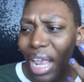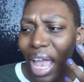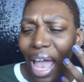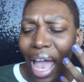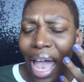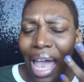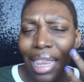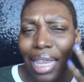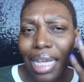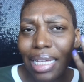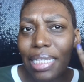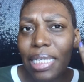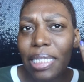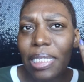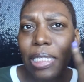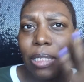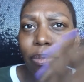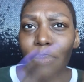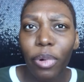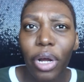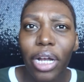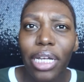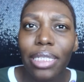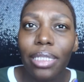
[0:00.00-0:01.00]
I like to
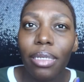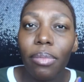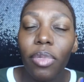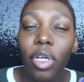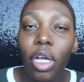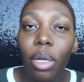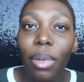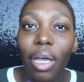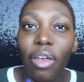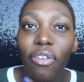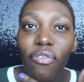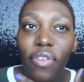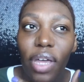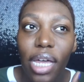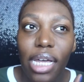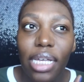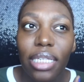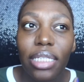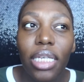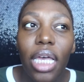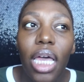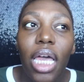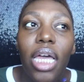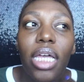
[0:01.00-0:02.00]
spray something on my
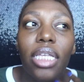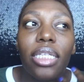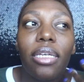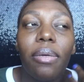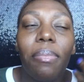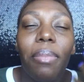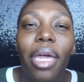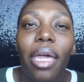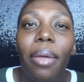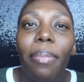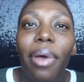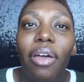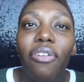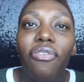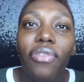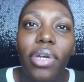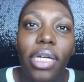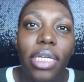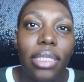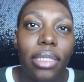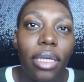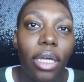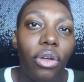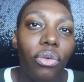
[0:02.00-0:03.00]
face to make my
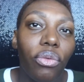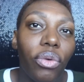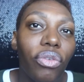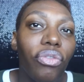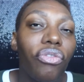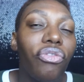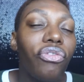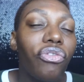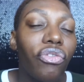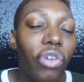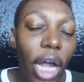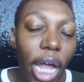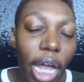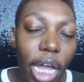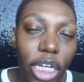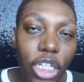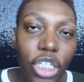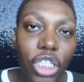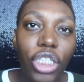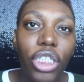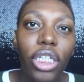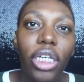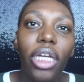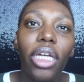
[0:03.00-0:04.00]
face like
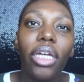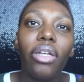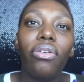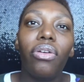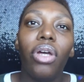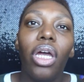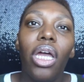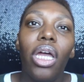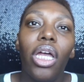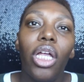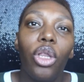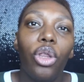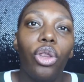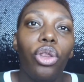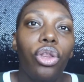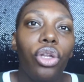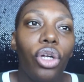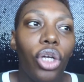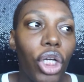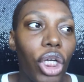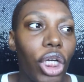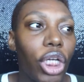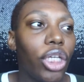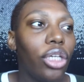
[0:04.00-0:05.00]
refreshed and
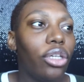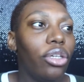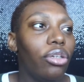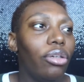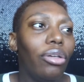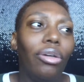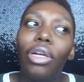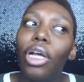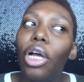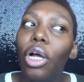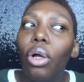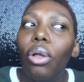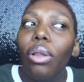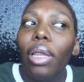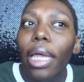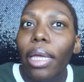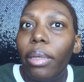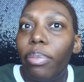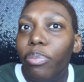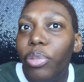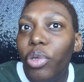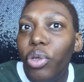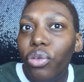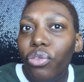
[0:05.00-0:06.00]
look, you know,
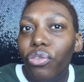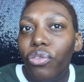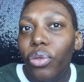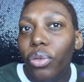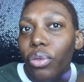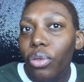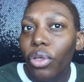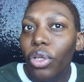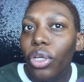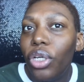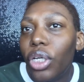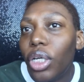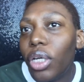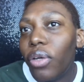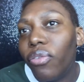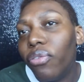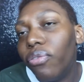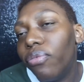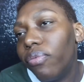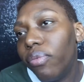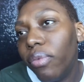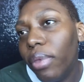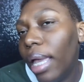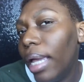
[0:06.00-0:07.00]
like beautiful, look
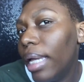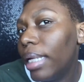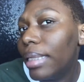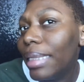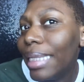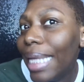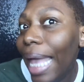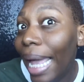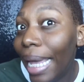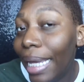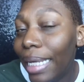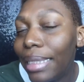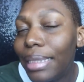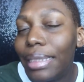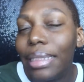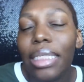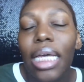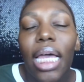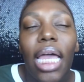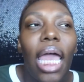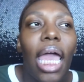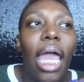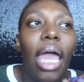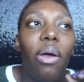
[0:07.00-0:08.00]
like nice.
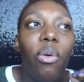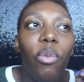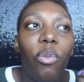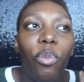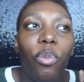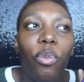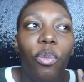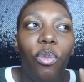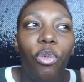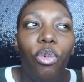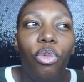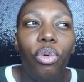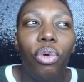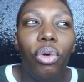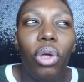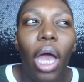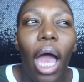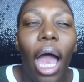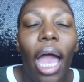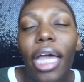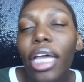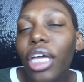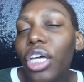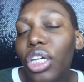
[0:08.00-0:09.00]

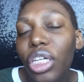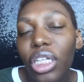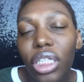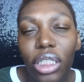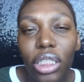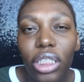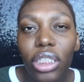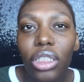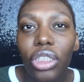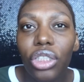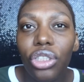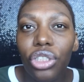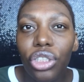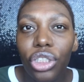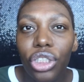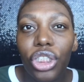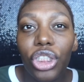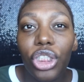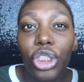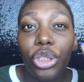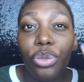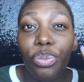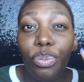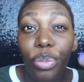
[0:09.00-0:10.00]
I couldn't just
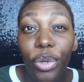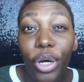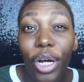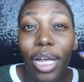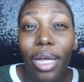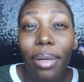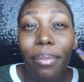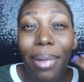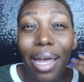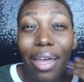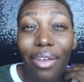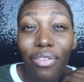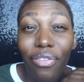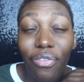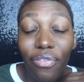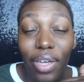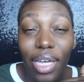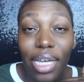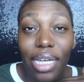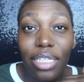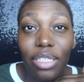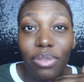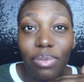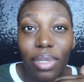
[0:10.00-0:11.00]
spray my
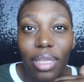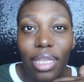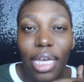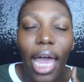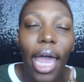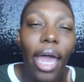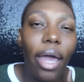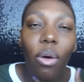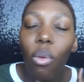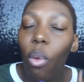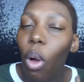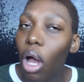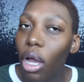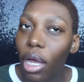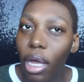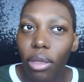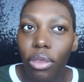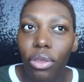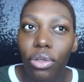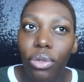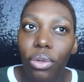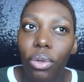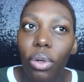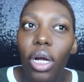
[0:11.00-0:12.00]
face with that and walk
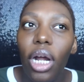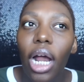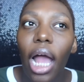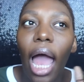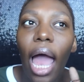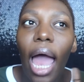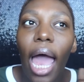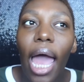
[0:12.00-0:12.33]
out the door.